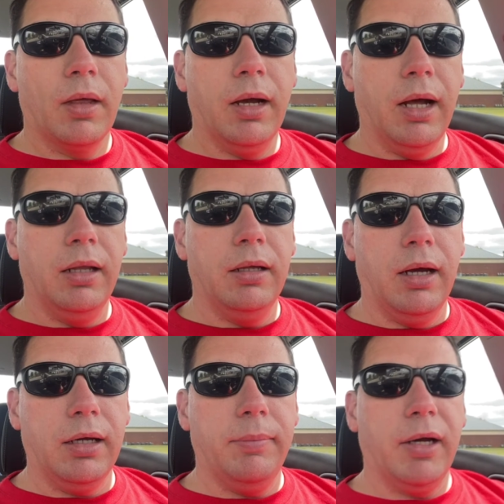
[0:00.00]

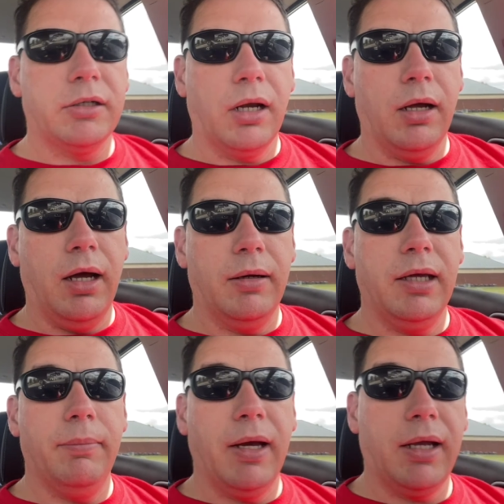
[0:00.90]
I'll get back
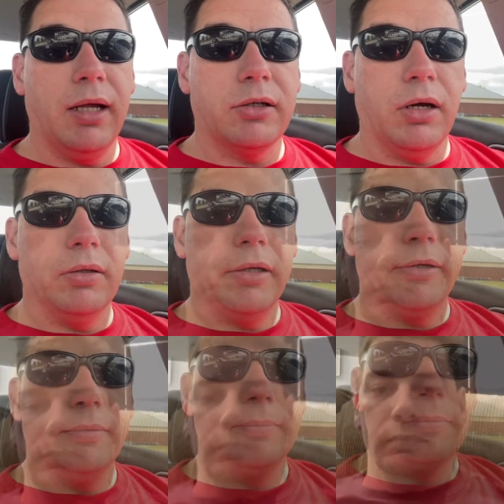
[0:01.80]
at y'all
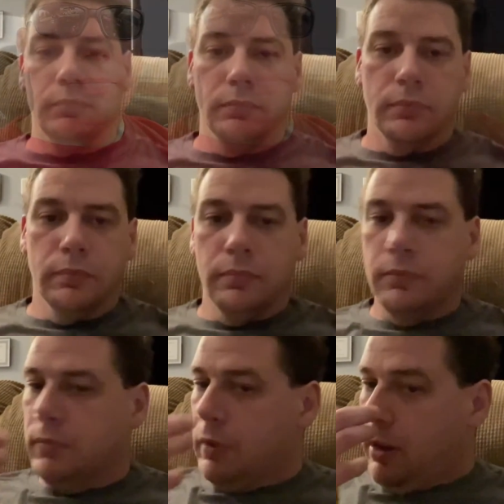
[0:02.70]
later.
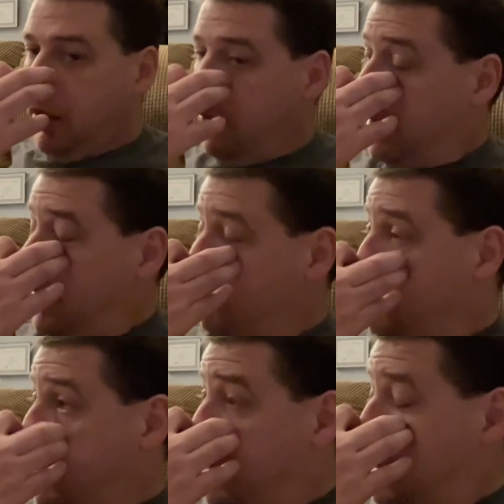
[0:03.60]
All right,
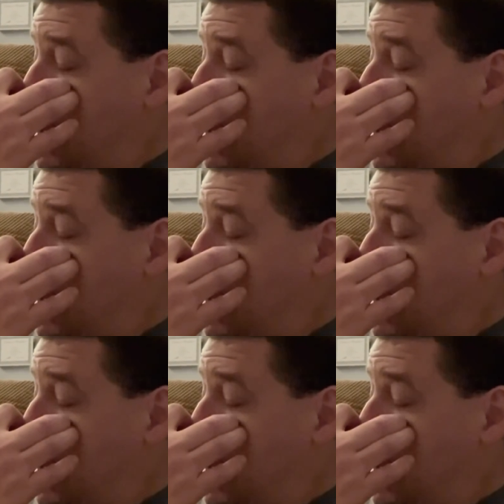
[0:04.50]
everybody,